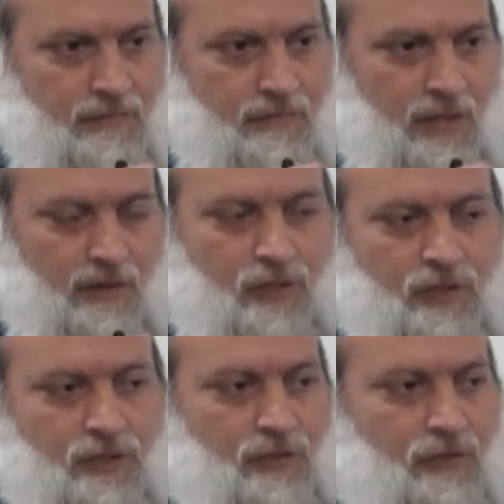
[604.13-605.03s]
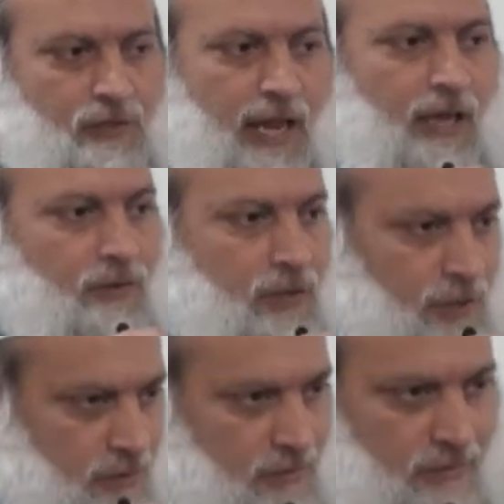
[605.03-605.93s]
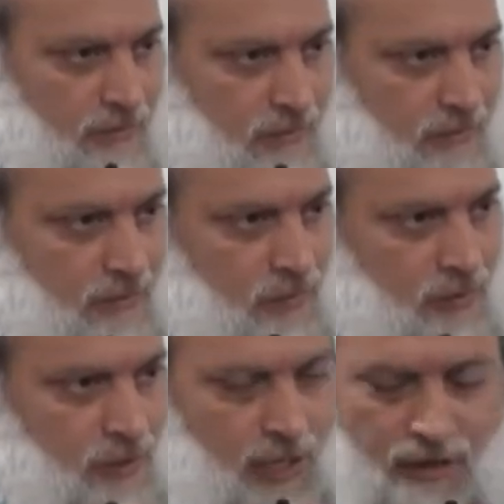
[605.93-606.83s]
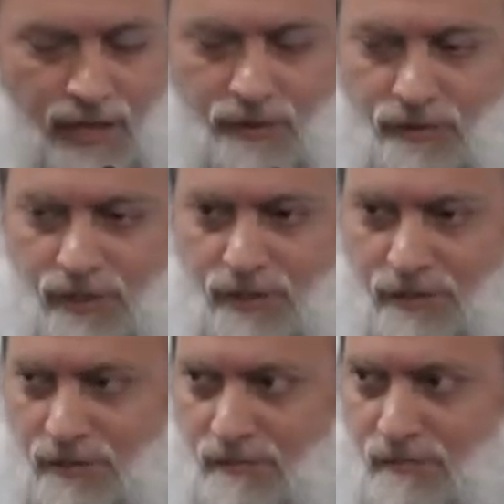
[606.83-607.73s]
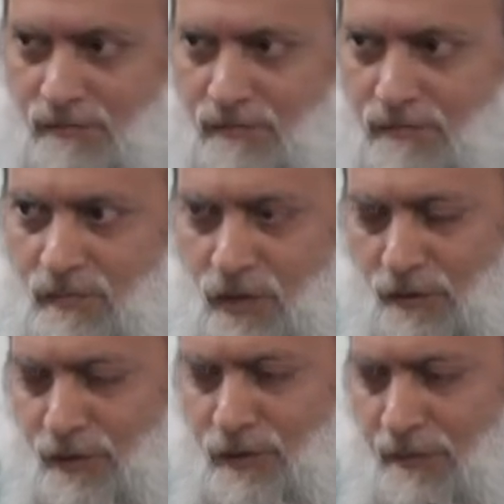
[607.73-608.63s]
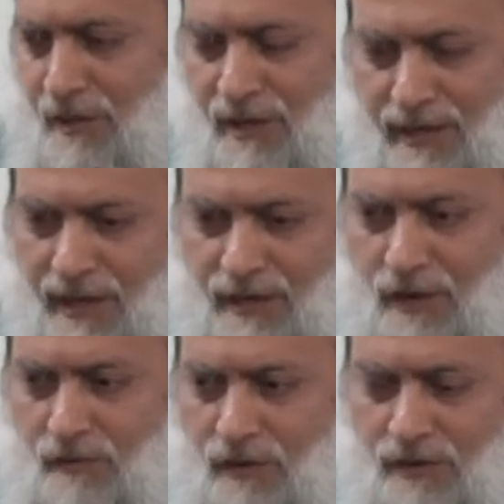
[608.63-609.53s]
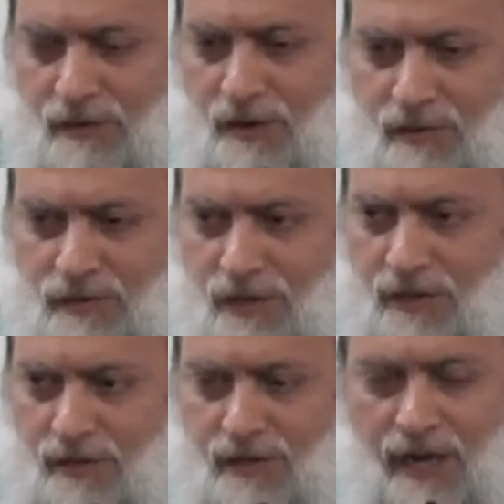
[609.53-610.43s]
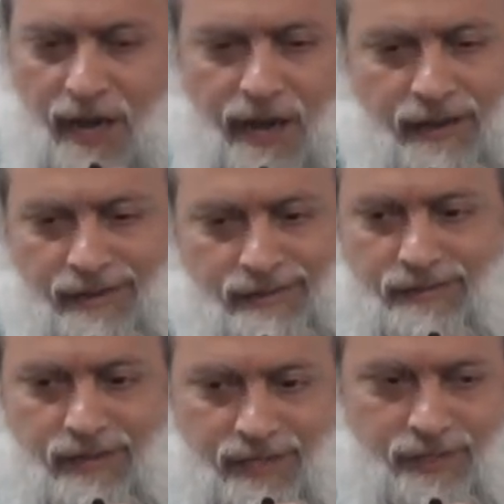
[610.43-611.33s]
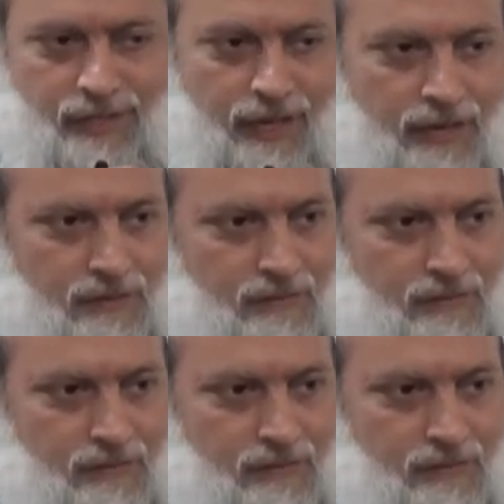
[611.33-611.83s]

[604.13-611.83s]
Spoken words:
And it's just language. Just how language is. You know, if it's something, again, no one's going to deny it. I just say it.